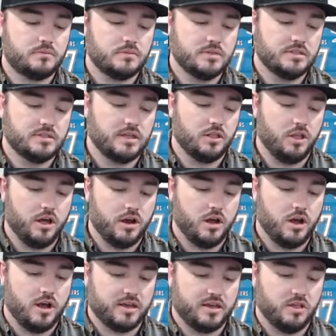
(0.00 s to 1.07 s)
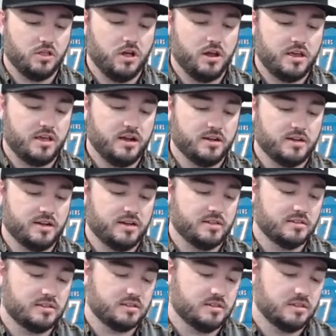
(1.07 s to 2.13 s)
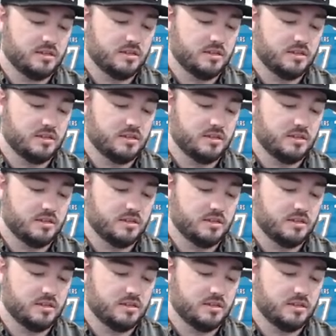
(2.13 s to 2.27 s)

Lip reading: I said a lot of hockey, a lot of young guns.